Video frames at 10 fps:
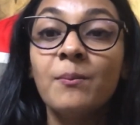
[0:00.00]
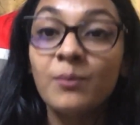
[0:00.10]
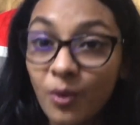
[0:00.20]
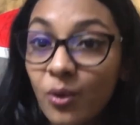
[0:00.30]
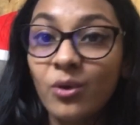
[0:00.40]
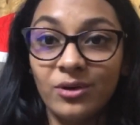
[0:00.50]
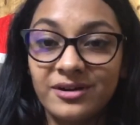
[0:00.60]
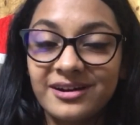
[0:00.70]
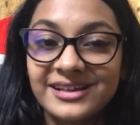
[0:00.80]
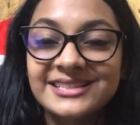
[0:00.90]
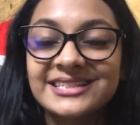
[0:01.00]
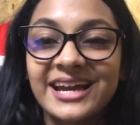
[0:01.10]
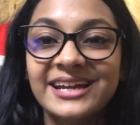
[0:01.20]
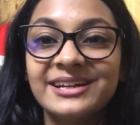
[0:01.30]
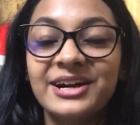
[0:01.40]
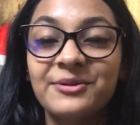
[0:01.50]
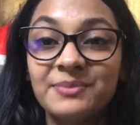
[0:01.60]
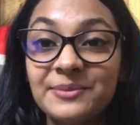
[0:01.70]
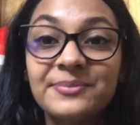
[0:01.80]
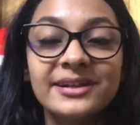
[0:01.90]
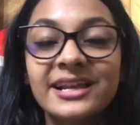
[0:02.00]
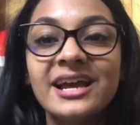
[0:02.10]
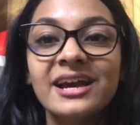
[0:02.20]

more inside people